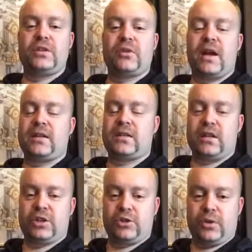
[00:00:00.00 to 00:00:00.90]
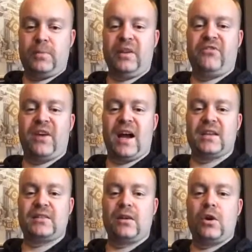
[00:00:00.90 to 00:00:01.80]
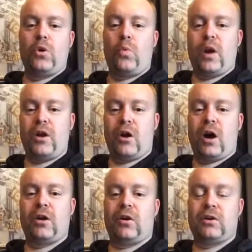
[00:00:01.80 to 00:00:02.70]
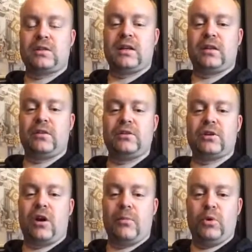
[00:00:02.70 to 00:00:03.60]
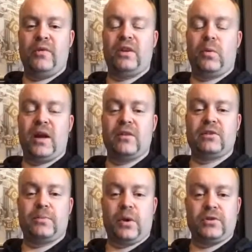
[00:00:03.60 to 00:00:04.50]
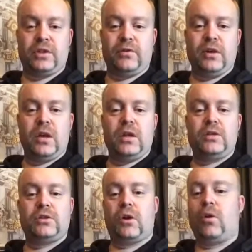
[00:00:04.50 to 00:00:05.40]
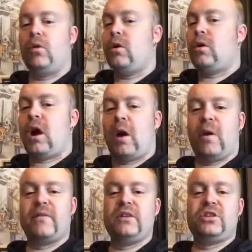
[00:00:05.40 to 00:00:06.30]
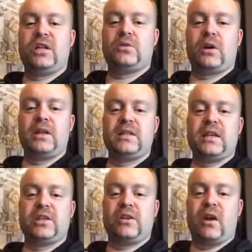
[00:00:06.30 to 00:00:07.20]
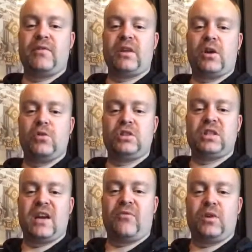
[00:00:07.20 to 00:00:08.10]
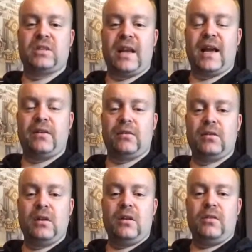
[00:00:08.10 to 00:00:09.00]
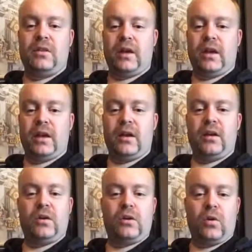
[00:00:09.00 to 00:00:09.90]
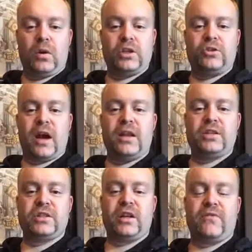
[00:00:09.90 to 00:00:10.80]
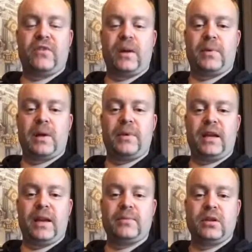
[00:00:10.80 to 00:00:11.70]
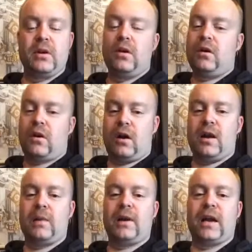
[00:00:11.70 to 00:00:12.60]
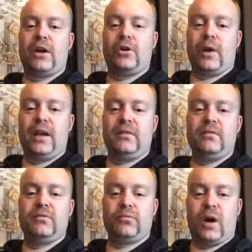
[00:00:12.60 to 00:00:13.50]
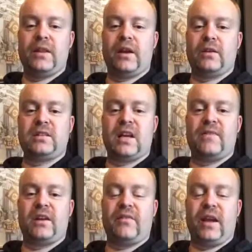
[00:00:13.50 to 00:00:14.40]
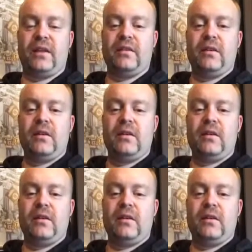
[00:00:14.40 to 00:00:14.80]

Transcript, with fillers: tracks extremely fast when not all cylinders are moving the way they're supposed to. So, however, the Jets organization, however, the coaching staff wants to handle the goalie strategies here for the upcoming games. Connor Hellebuyck had a great run there, seven out of eight.